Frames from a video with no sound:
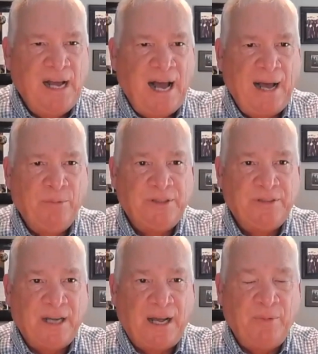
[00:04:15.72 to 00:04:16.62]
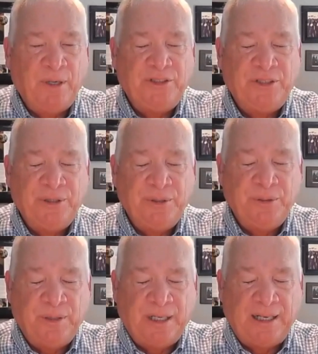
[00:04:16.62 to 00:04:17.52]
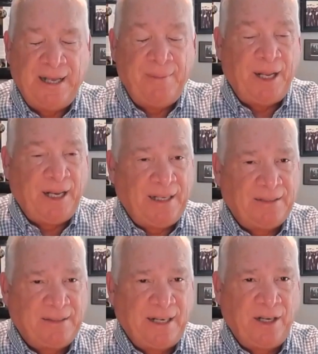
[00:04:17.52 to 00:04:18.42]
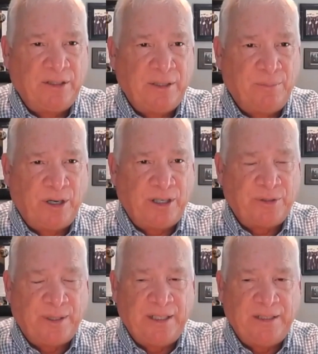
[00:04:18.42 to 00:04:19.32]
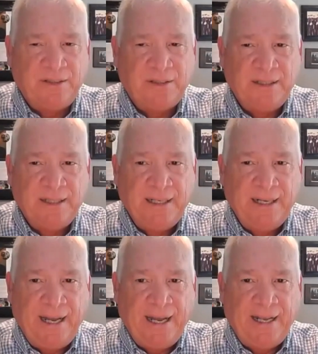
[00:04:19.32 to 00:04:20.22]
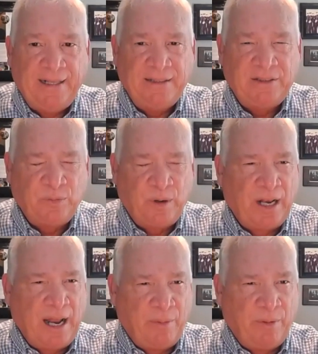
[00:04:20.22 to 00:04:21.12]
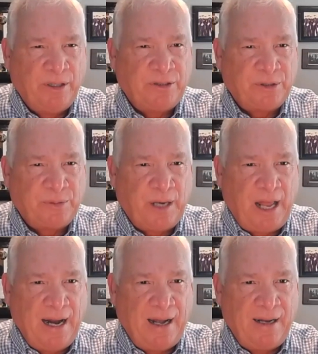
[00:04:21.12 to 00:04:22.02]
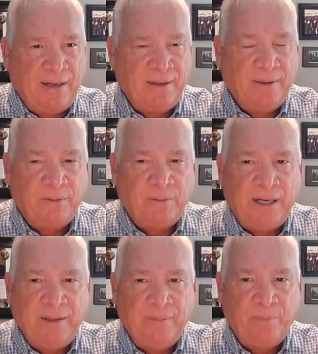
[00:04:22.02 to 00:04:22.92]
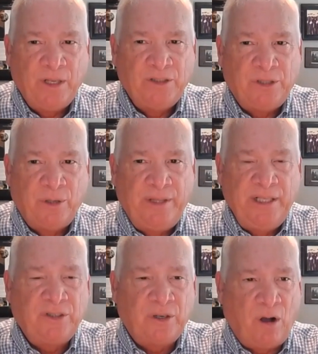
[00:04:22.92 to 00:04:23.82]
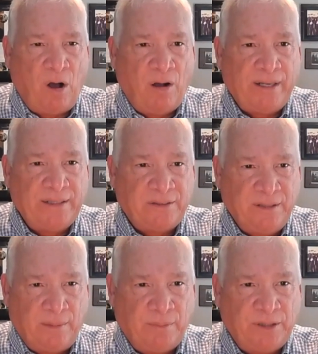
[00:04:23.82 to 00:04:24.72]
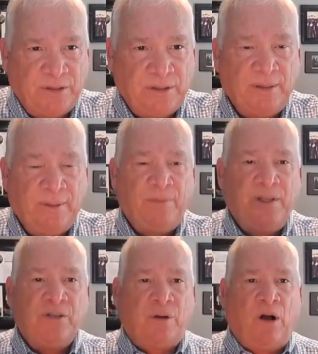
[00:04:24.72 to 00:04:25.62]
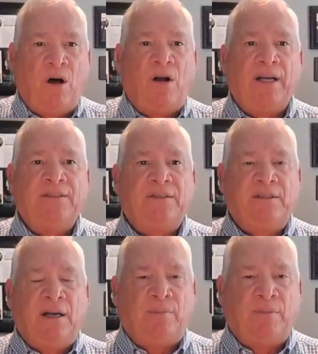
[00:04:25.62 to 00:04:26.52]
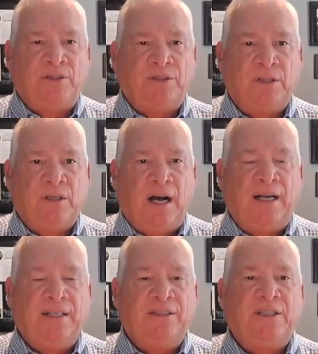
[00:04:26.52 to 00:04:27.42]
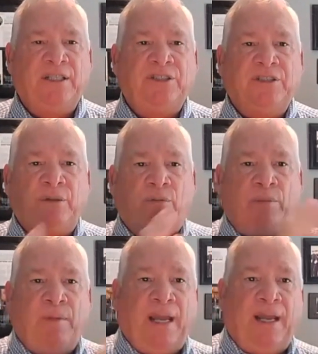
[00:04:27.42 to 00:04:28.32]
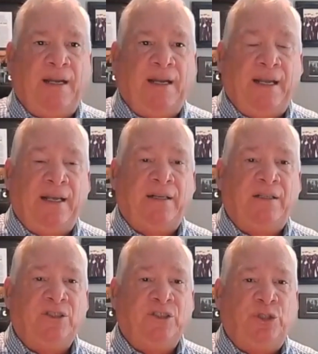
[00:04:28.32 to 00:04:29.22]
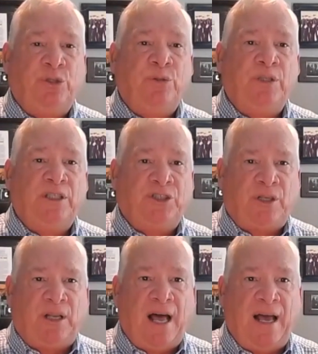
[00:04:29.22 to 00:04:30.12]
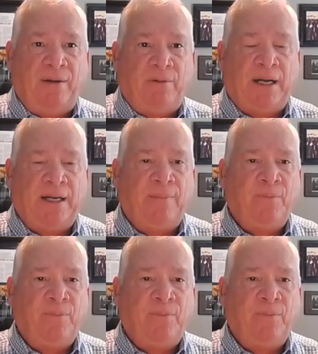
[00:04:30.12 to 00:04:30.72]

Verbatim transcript: I was I went to uh, MLS and I looked at market trends, and this is what a lot of realtors rely on, right? So these are August numbers. These are August numbers on decisions that were made in June and July, right?